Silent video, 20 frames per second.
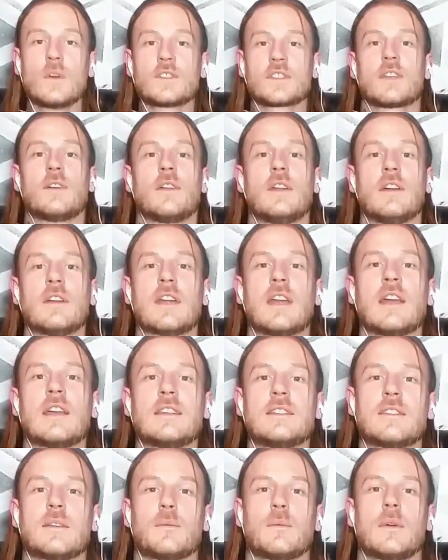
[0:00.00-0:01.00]
What's going on,
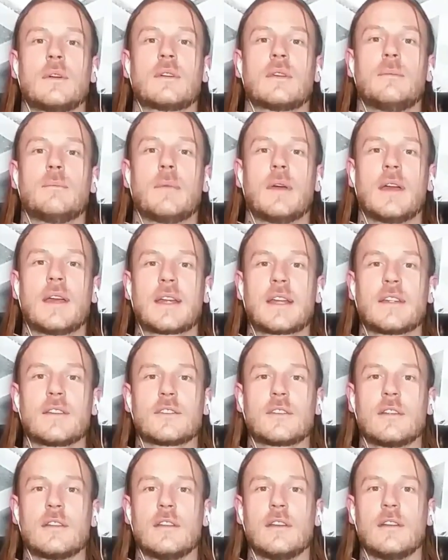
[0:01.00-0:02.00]
guys? Welcome
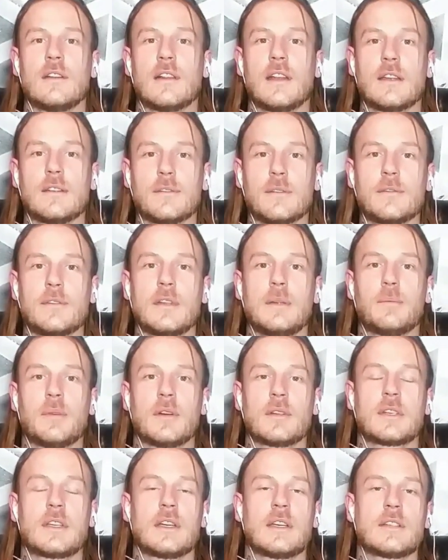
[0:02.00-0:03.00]
back to the Life of Lee
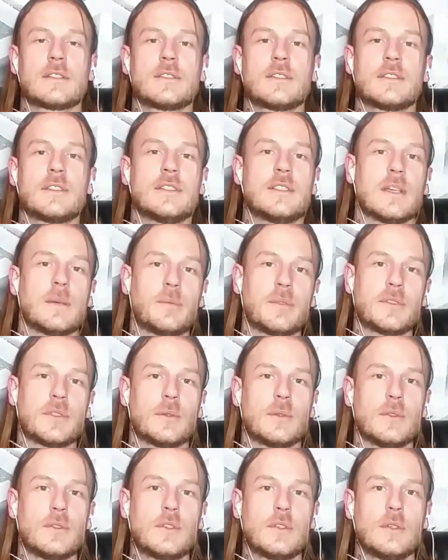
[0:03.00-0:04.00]
podcast. This is
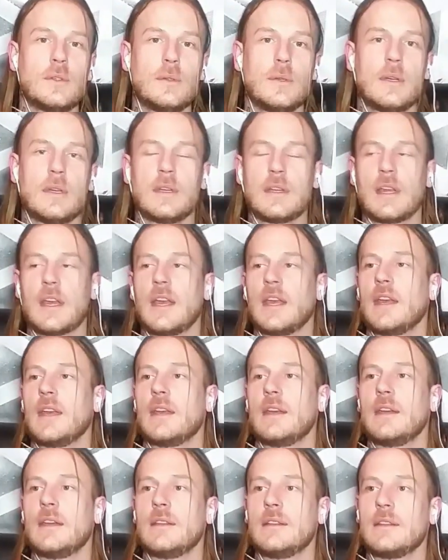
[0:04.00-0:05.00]
episode two,
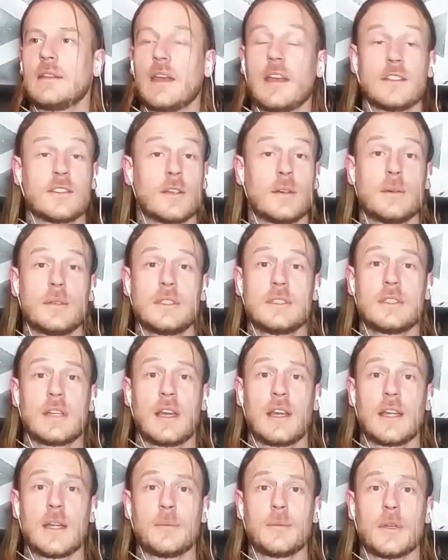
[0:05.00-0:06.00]
and as always,
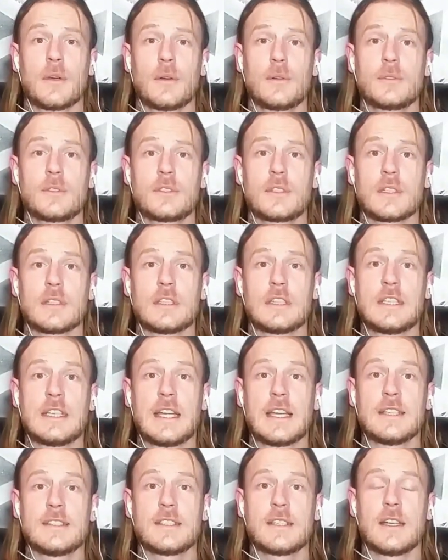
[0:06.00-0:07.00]
I am your host,
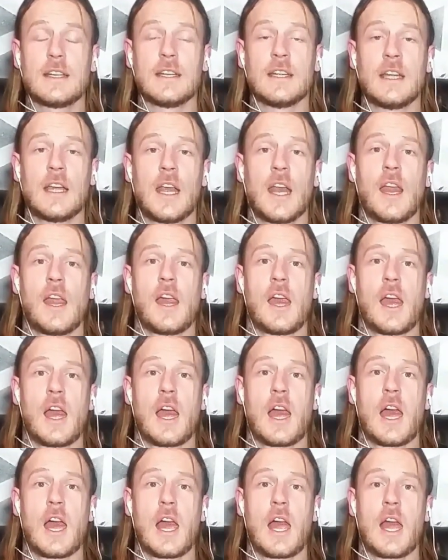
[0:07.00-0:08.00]
Lee Anthony.
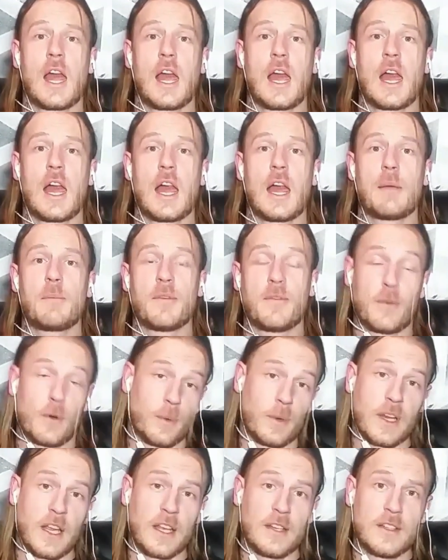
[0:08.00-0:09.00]

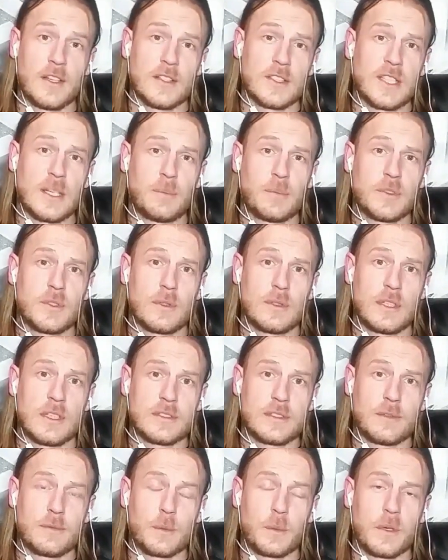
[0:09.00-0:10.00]
Before we get into this episode,
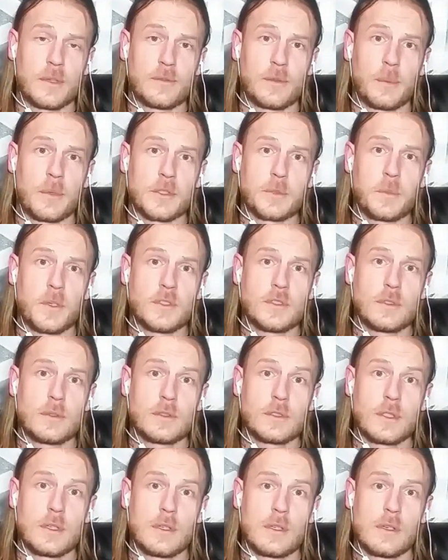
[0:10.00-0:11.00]
let's have a word from our
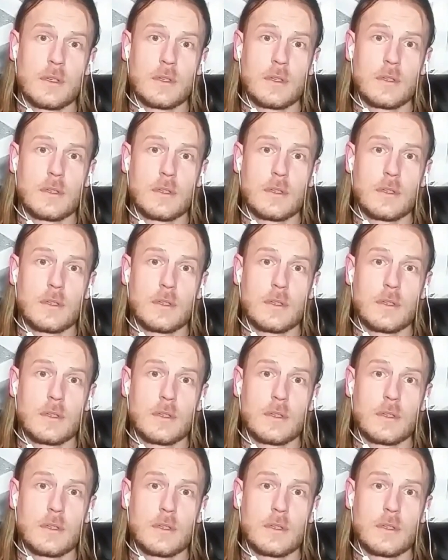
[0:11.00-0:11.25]
sponsors.